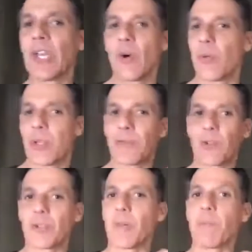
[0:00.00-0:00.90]
would have
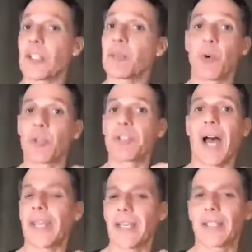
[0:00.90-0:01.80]
learned a much more
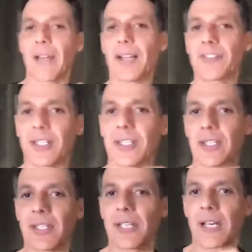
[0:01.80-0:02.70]

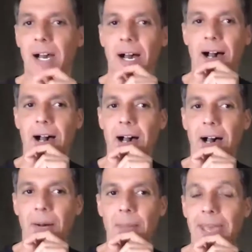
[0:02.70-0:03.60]
diagnostic
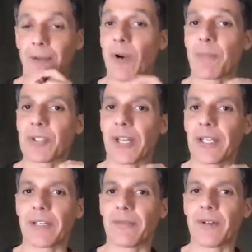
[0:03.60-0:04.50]
and
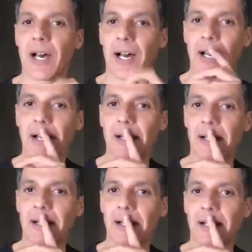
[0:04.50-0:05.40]
representative
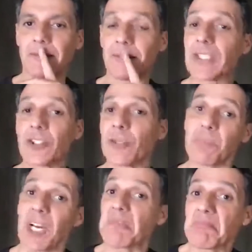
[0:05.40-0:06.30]
feature,
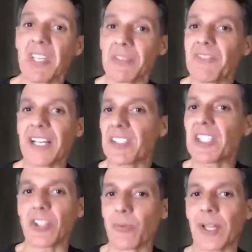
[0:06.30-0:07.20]
but in fact,
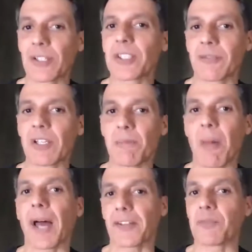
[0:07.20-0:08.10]
it's a relatively
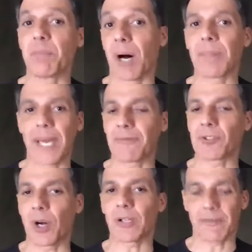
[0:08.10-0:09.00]
modest bump
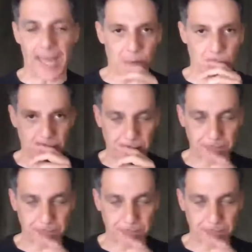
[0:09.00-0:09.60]
after all of that work.